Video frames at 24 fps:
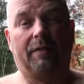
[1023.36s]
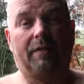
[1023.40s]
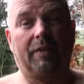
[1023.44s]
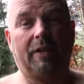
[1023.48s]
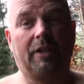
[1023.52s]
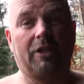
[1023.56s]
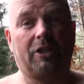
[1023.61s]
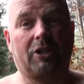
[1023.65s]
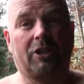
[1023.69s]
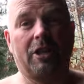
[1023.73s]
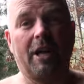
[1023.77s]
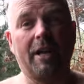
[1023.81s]
free
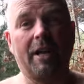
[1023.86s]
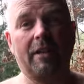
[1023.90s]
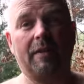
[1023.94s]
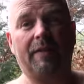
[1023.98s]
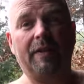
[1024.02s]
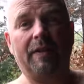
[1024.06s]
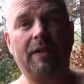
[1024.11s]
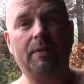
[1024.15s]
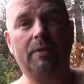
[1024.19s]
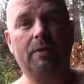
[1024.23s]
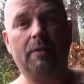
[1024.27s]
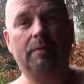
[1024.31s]
to share the
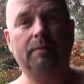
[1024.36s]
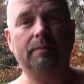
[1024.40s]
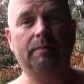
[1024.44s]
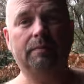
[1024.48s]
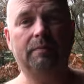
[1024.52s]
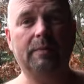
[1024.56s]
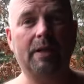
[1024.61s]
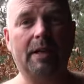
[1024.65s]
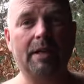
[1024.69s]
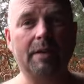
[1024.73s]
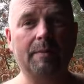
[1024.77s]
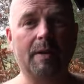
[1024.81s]
video
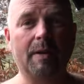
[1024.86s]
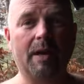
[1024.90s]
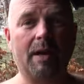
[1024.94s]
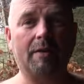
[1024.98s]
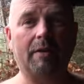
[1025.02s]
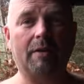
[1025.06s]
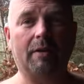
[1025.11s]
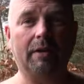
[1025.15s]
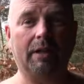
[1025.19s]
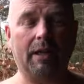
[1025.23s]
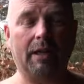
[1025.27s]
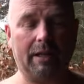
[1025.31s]

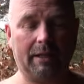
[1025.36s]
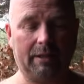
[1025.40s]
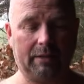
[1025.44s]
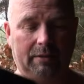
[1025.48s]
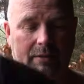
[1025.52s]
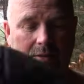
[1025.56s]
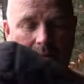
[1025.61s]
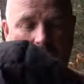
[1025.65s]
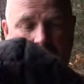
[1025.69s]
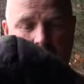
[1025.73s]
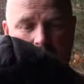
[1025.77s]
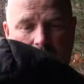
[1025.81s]
anywhere online.
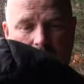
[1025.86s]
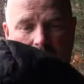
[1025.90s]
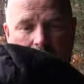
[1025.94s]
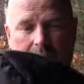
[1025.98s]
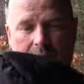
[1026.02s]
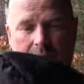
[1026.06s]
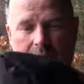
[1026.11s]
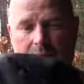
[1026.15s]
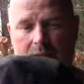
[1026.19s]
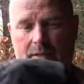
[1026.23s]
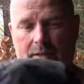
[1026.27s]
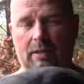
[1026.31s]

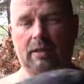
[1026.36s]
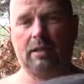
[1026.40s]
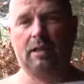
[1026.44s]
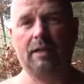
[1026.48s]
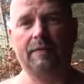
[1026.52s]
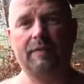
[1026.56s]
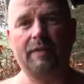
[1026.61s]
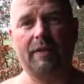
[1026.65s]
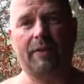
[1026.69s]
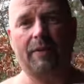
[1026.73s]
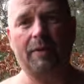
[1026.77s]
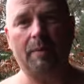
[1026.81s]

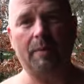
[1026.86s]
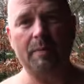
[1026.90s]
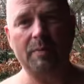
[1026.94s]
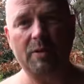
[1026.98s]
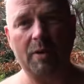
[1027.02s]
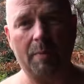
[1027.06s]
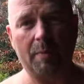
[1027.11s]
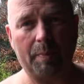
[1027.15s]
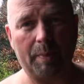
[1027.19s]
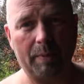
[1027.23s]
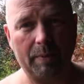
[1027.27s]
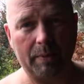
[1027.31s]
Give it a thumbs
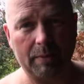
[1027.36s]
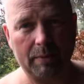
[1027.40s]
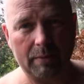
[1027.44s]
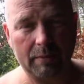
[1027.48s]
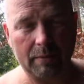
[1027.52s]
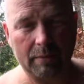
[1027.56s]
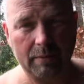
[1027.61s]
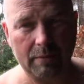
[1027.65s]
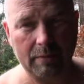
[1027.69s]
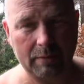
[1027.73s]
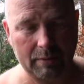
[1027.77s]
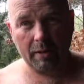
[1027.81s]
up.
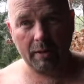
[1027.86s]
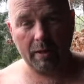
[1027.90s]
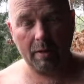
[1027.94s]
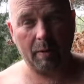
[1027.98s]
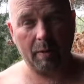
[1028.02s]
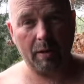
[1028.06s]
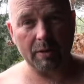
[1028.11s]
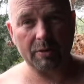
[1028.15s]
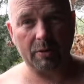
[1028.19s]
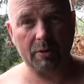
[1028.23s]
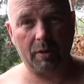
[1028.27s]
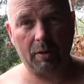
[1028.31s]

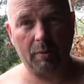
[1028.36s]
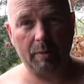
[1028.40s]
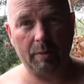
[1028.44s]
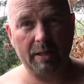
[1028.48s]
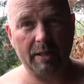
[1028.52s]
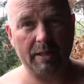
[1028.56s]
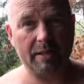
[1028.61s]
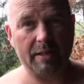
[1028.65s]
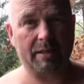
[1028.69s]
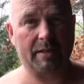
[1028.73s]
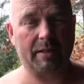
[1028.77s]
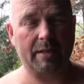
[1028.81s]
Now as
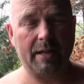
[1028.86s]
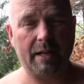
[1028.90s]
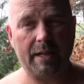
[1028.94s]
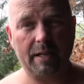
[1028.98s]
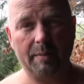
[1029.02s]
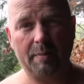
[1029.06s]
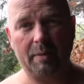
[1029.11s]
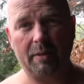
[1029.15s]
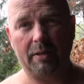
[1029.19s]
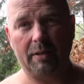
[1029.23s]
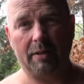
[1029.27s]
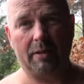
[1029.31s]
always,
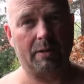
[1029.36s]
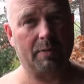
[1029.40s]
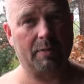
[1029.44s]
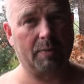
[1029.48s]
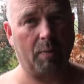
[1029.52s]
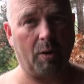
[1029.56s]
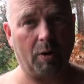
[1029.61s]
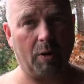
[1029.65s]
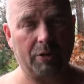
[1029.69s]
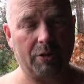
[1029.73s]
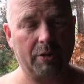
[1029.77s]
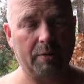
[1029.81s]
anybody that's
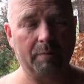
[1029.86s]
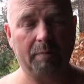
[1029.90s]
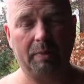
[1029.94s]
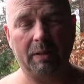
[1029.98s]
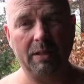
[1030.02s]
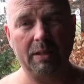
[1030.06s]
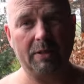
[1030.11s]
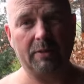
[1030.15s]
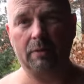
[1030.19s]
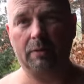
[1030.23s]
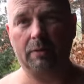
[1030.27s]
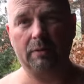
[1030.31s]
watching,
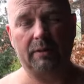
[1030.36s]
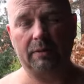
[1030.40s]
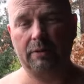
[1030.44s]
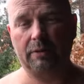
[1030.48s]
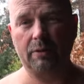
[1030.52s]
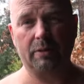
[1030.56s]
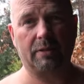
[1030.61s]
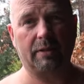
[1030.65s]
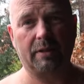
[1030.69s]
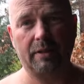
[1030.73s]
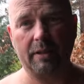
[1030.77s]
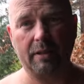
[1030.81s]
please don't
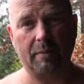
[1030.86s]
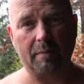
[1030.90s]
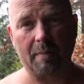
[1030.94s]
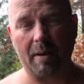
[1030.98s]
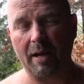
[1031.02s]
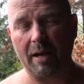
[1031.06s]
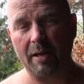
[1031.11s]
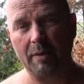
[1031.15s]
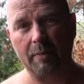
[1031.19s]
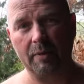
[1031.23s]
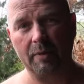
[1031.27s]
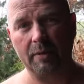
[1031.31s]
just take
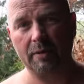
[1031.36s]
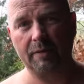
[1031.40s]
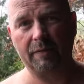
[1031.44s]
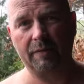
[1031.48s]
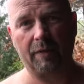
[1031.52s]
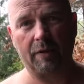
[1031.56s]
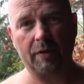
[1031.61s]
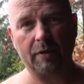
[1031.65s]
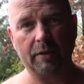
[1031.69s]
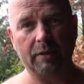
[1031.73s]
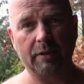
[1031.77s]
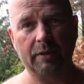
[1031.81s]
my word
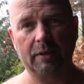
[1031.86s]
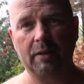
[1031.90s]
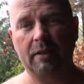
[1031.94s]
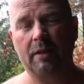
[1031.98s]
for it.